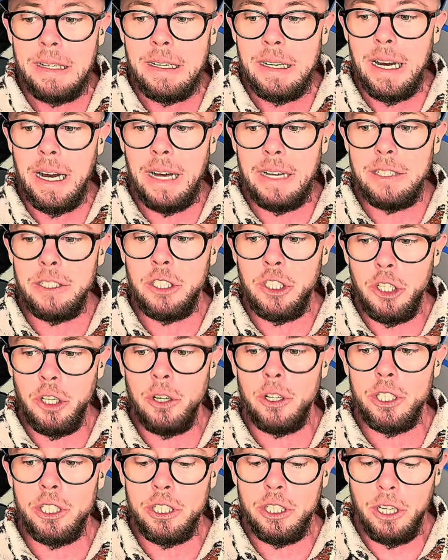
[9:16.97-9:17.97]
and
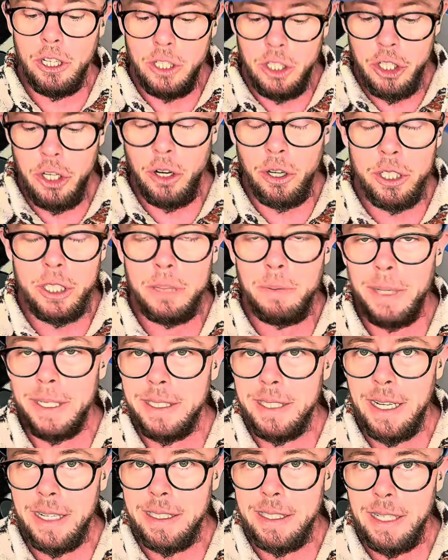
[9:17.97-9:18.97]
just adjust my
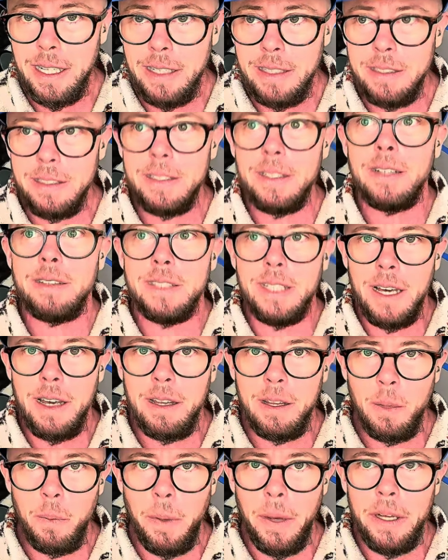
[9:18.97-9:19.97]
settings, take
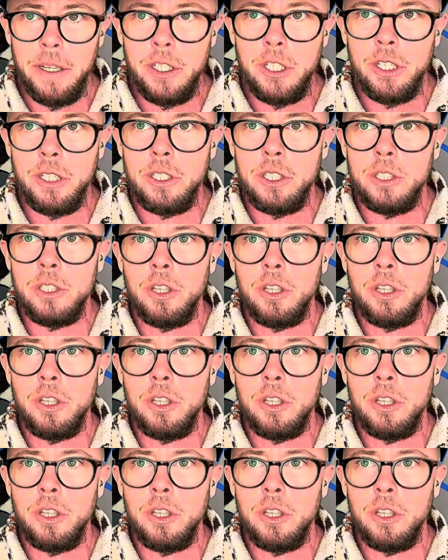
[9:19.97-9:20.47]
the pictures.